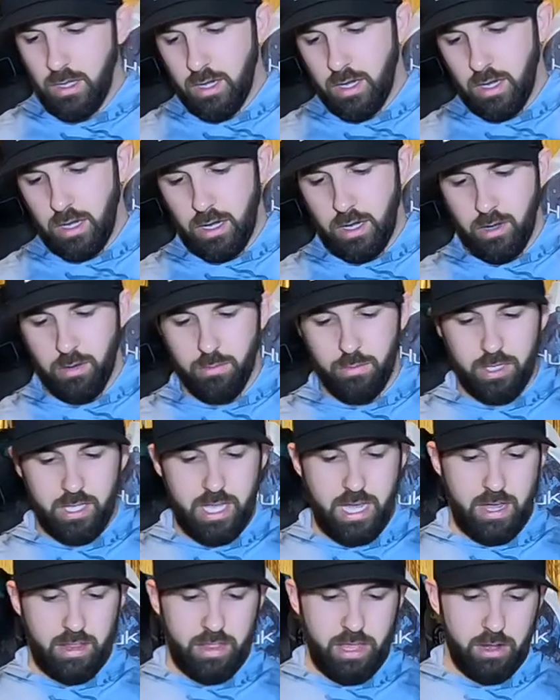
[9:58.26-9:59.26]
Um, but
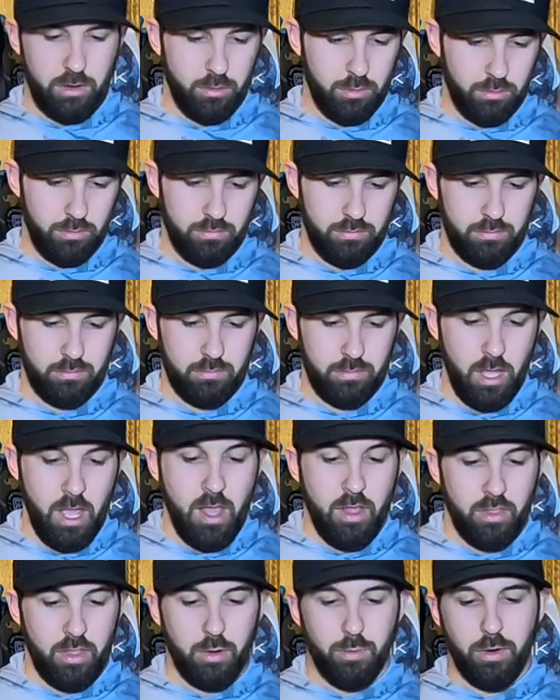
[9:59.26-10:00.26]
yeah, that'll
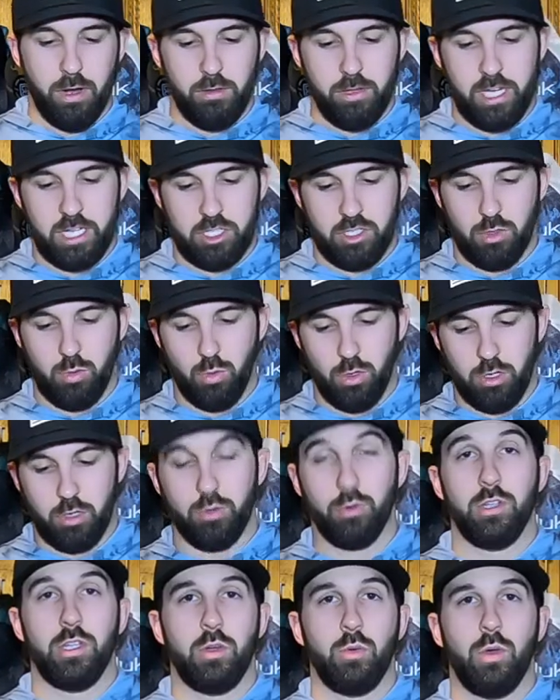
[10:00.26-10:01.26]
that'll probably actually work
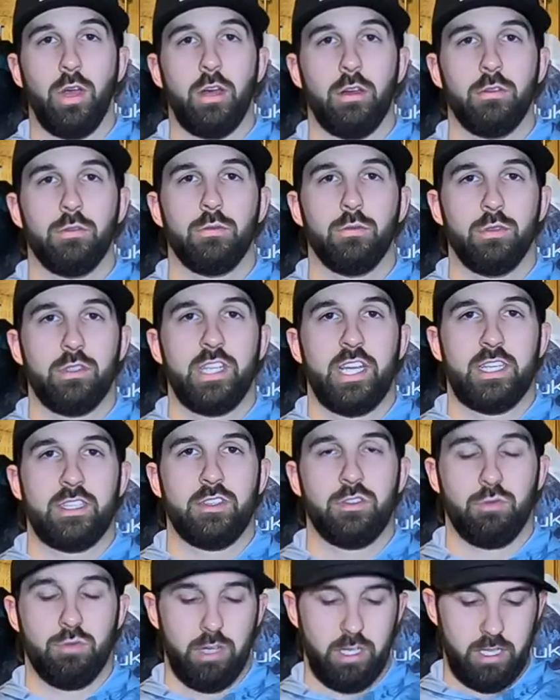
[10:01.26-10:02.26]
really well. We'll
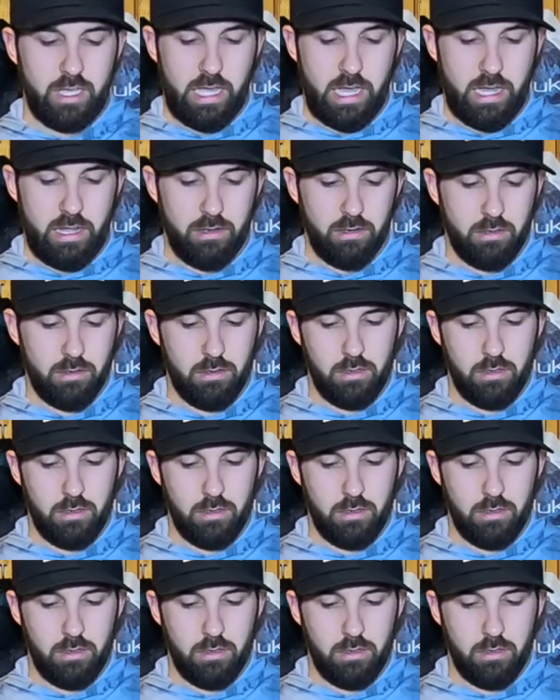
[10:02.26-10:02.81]
Texas rig that